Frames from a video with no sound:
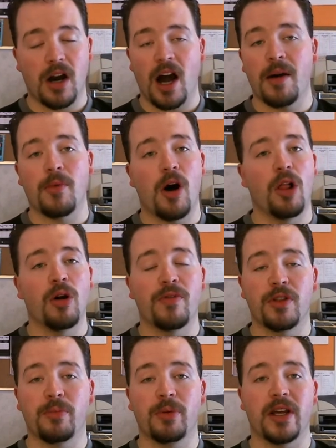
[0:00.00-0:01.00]
I'm all over
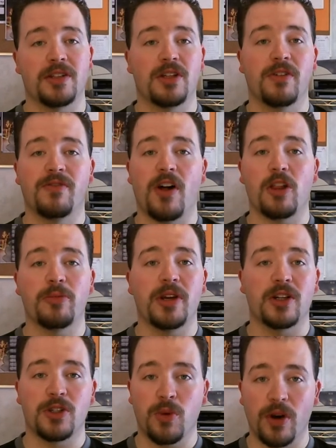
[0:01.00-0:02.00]
the place. You can follow me
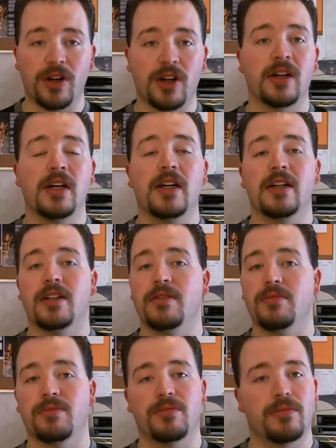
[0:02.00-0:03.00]
on Twitter.
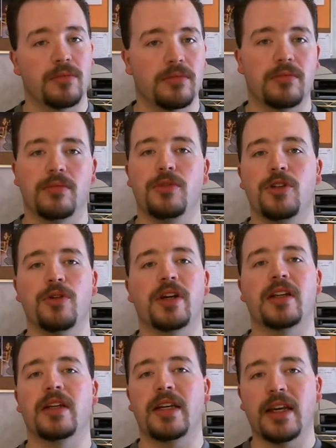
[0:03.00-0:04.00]
You
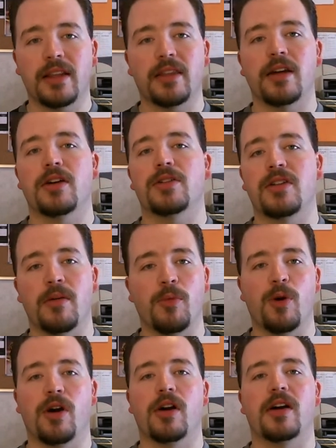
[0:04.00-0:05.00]
can get there
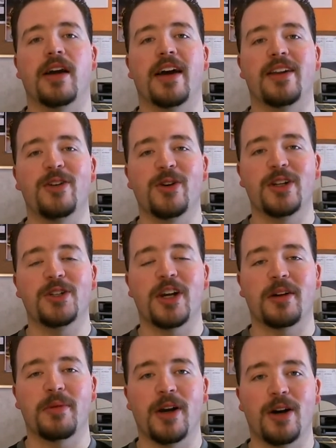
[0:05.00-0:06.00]
somewhere and you can
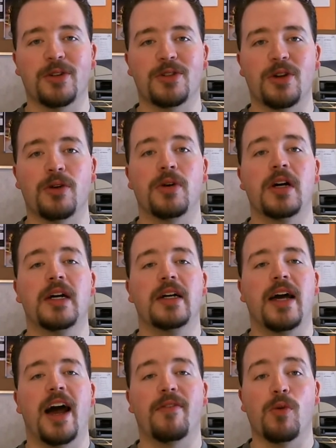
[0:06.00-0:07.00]
check me out. So
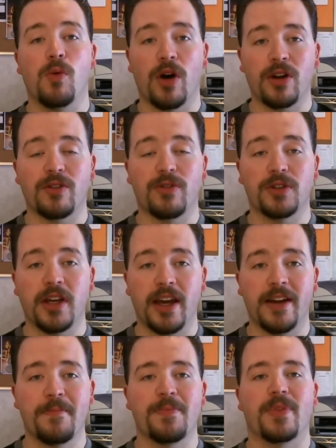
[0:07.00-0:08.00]
have a wonderful
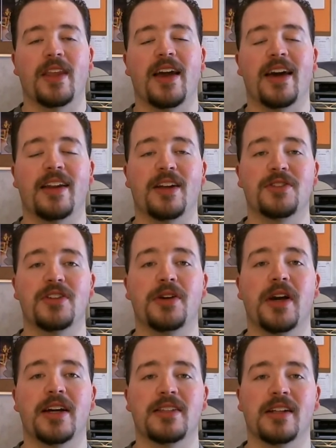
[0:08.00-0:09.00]
day, and I'll see you
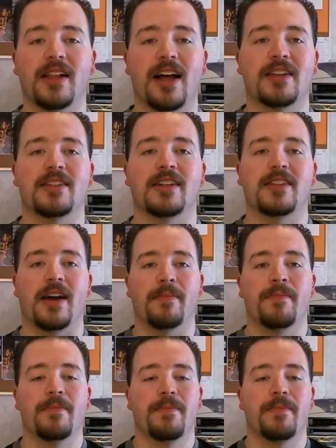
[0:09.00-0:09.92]
guys in class next time.